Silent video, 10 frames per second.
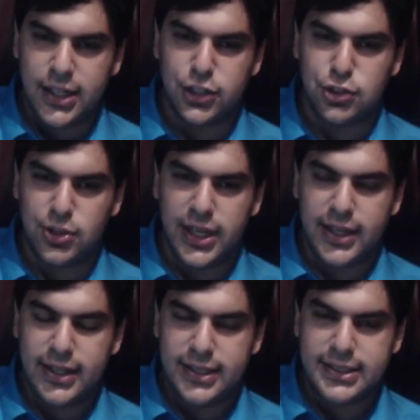Enjoy
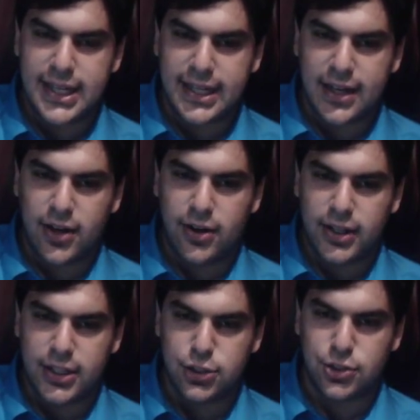it. Take care.
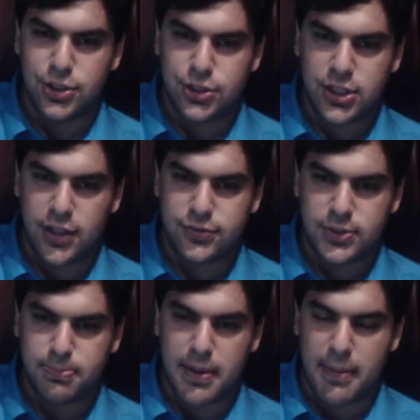Enjoy
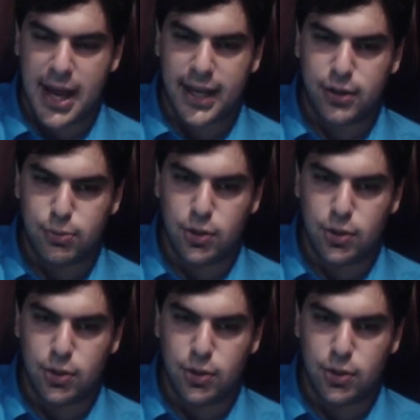yourselves. Bye-bye.